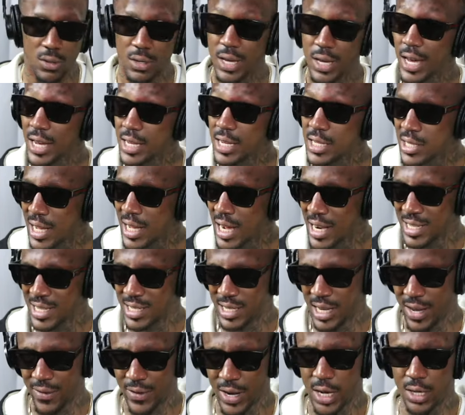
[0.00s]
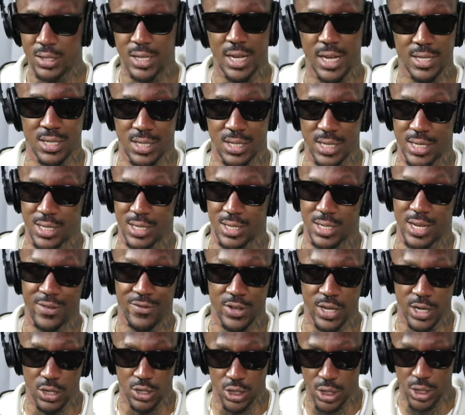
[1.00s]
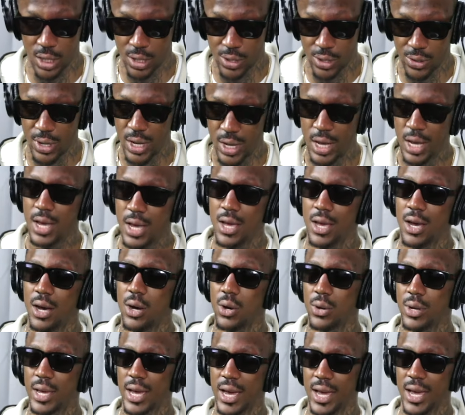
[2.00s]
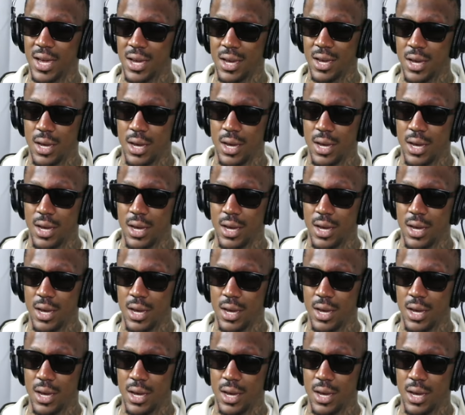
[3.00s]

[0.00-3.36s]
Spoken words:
Okay, because 97, I was like 6-7 years old. Okay.